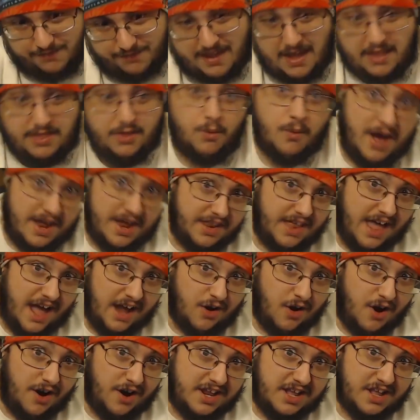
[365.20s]
that the Wedlock
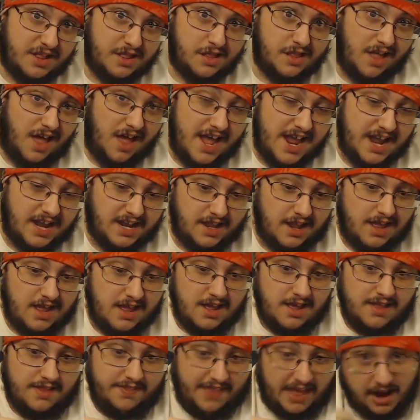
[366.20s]
audience liked,
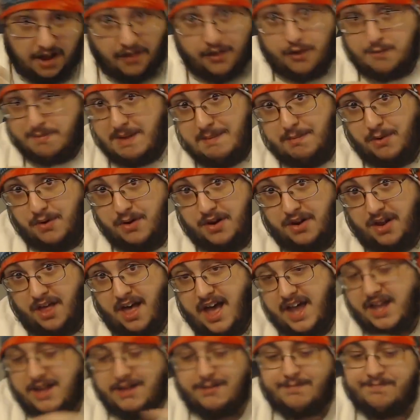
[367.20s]
that other people could
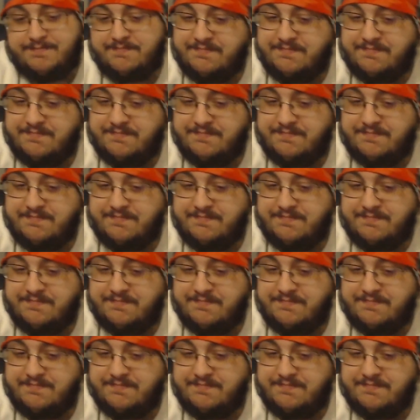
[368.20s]
like,